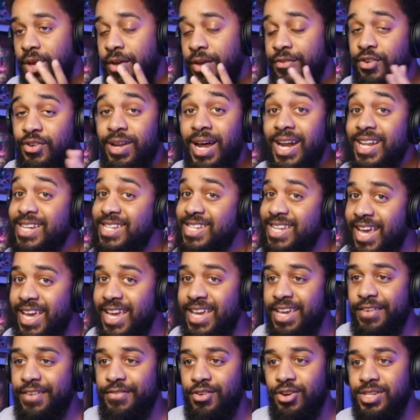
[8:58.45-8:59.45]
if you're not a
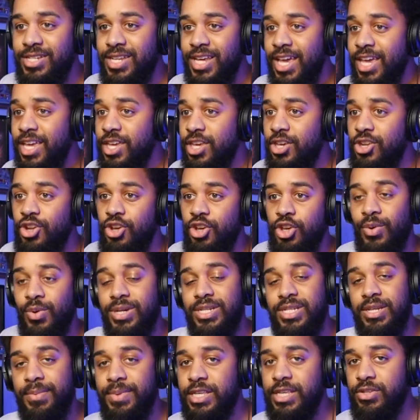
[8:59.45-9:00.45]
tank if you're a tank you know you
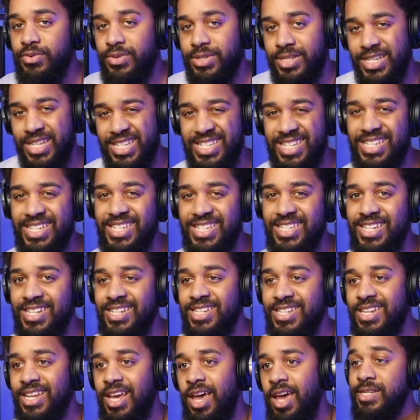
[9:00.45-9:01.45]
want some of these resistances